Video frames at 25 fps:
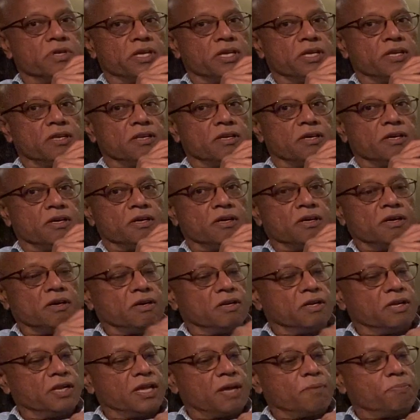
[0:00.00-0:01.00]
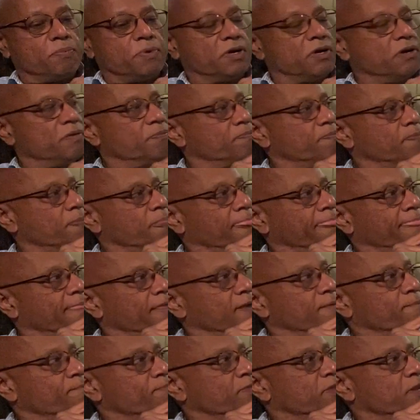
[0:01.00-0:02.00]
in Napa.
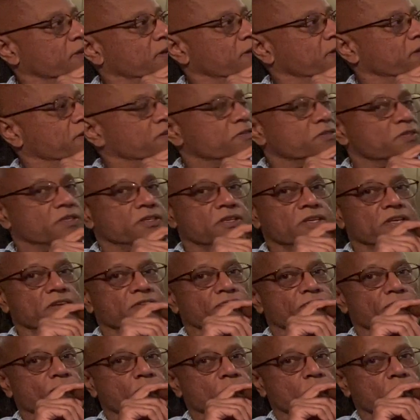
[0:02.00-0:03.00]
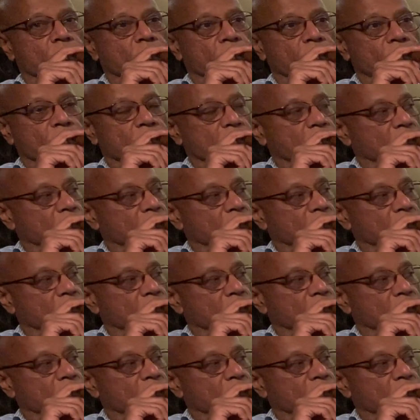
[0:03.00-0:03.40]
It was a D4.